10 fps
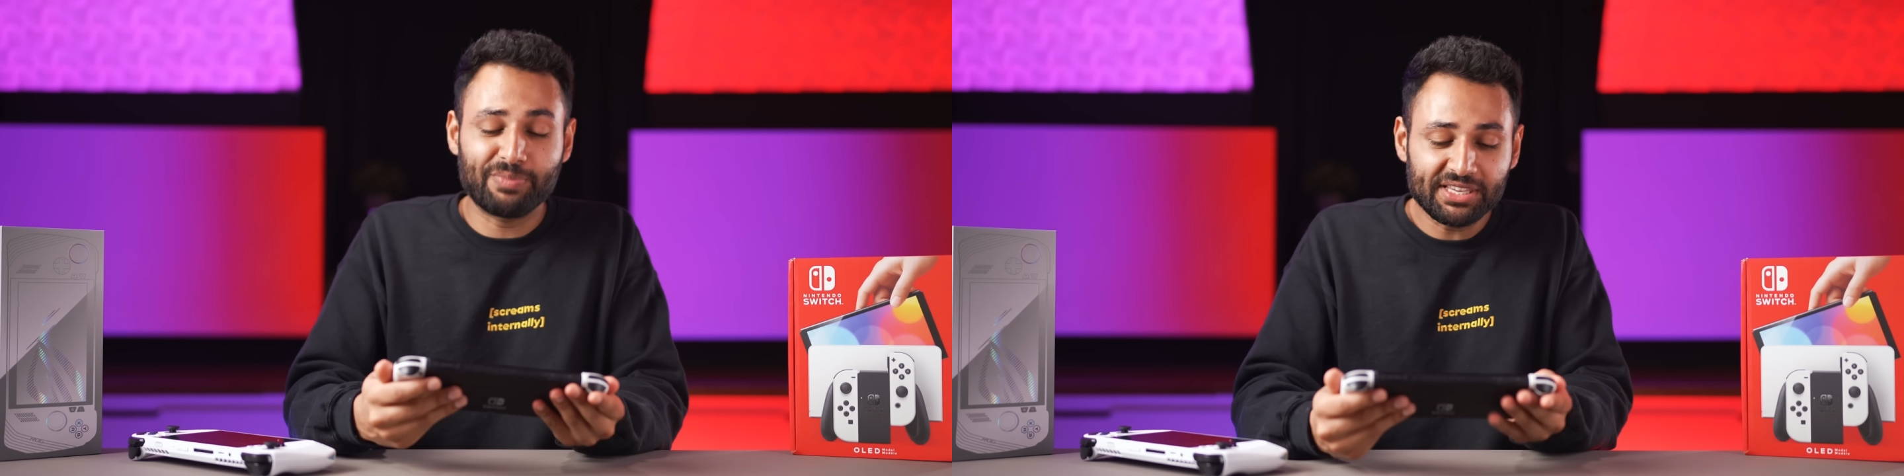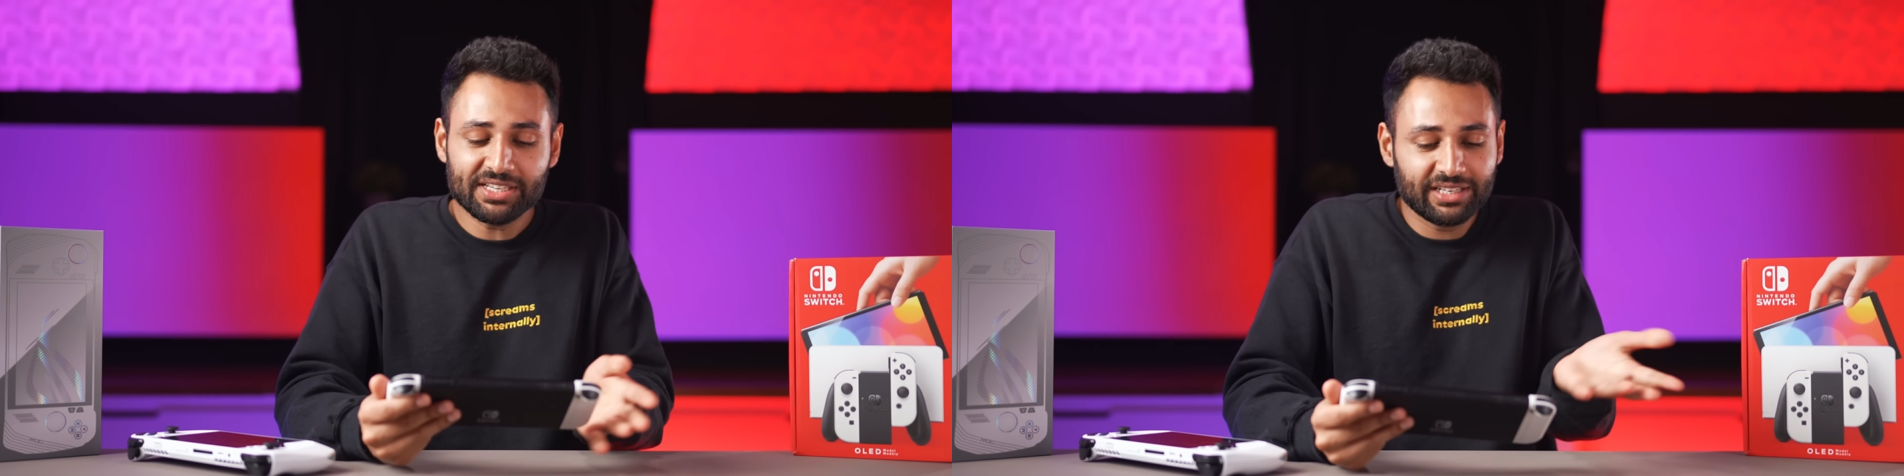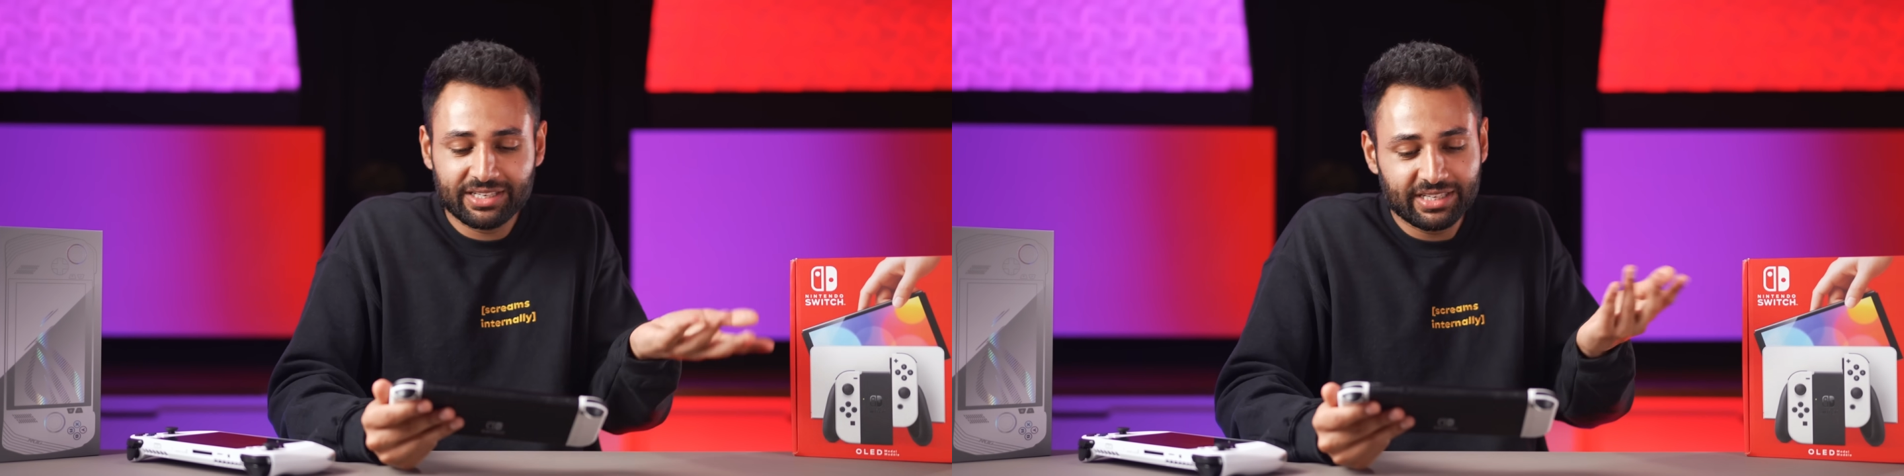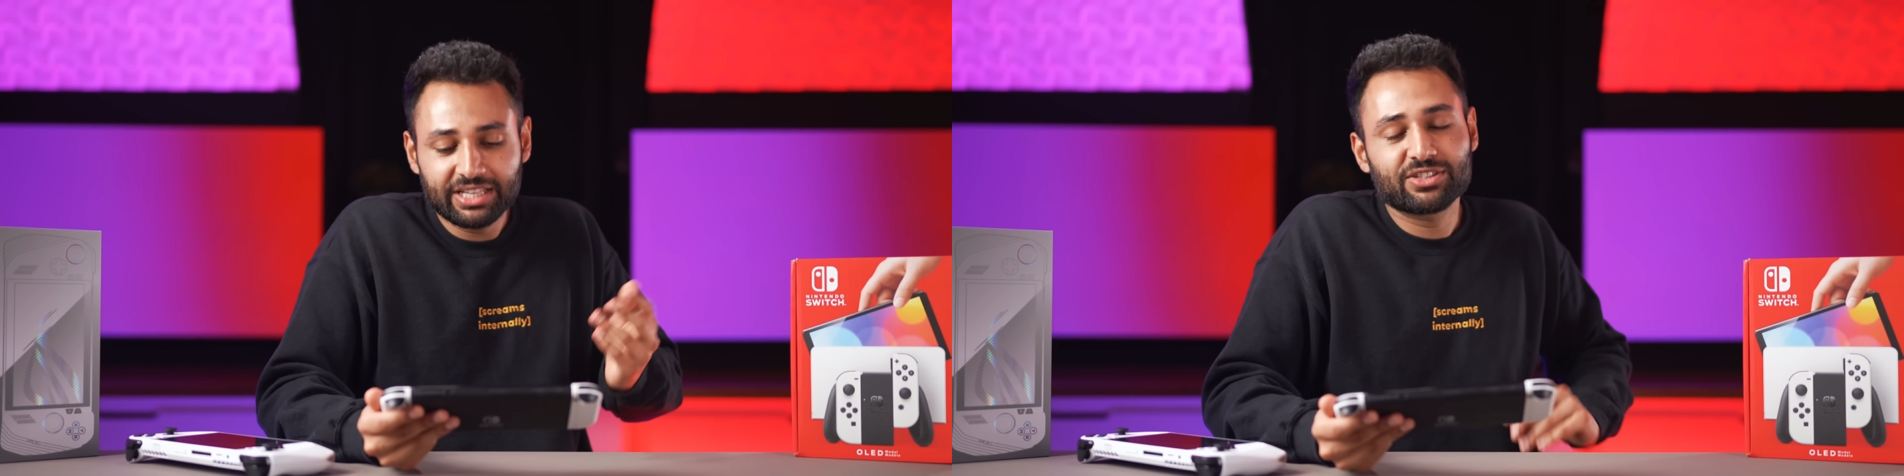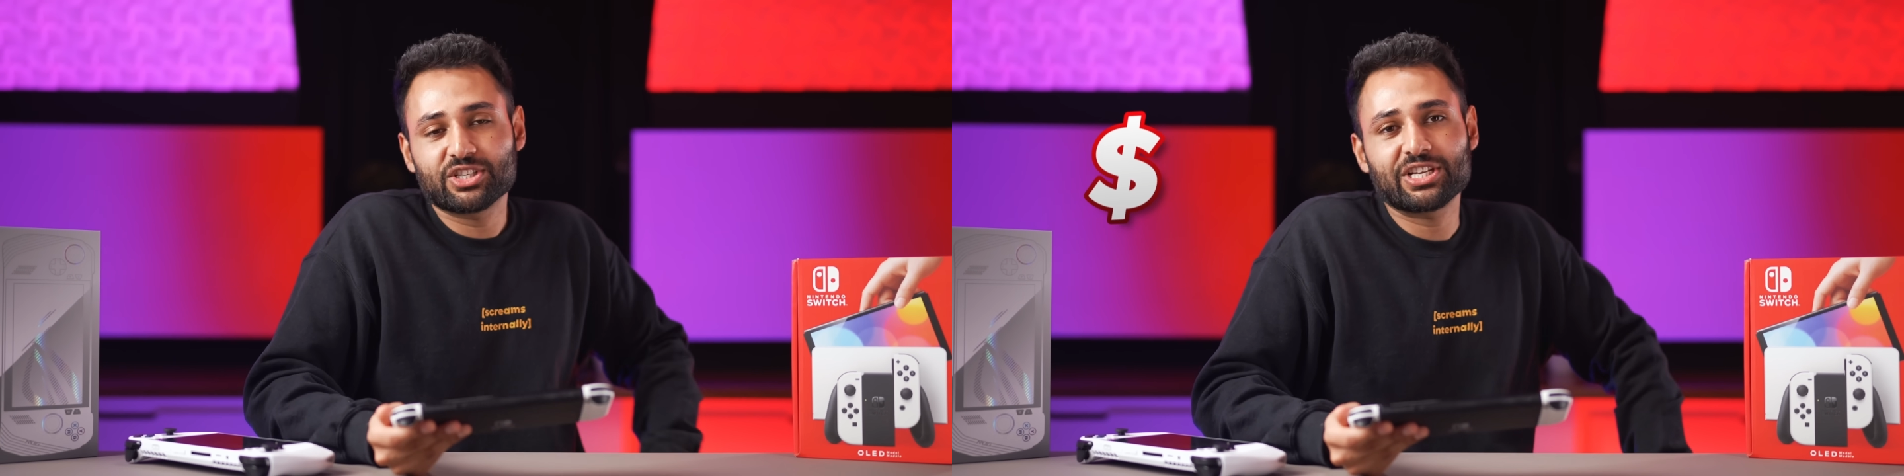basically
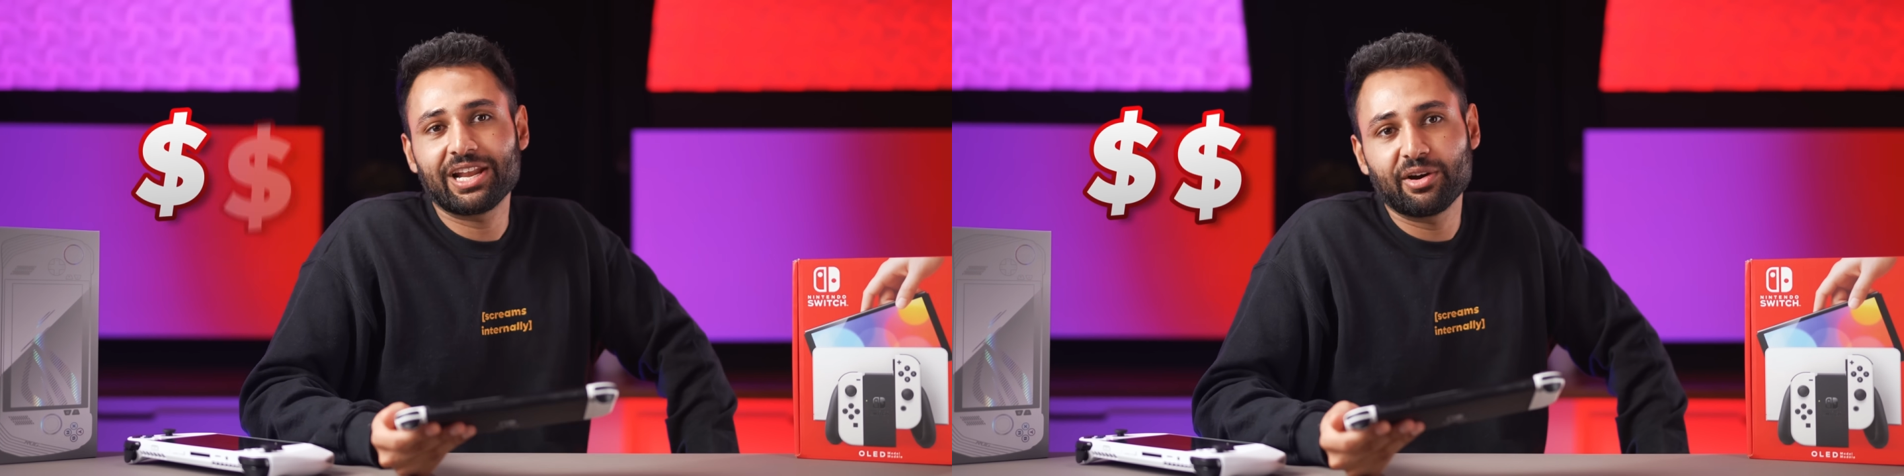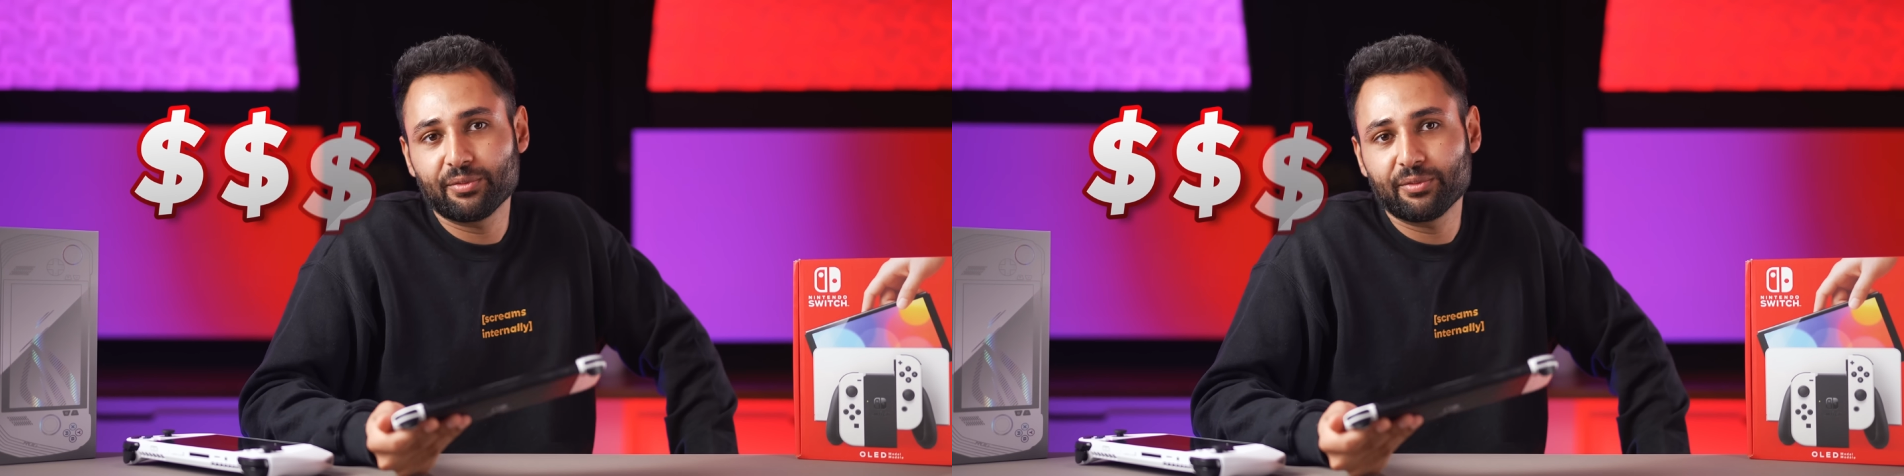needs to shell out